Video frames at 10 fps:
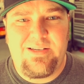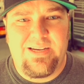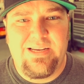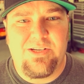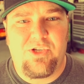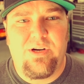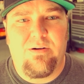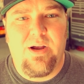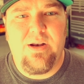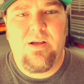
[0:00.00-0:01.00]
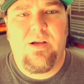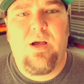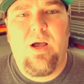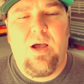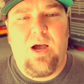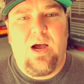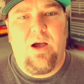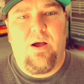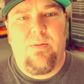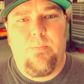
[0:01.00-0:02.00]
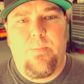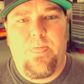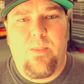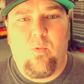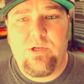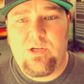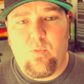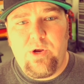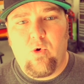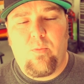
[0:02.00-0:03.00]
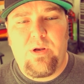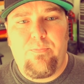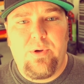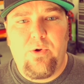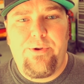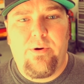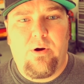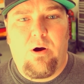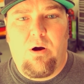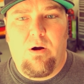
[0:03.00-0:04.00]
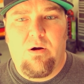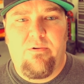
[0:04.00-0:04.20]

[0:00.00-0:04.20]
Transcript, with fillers: to get to steer right. Uh, the ones that we normally build are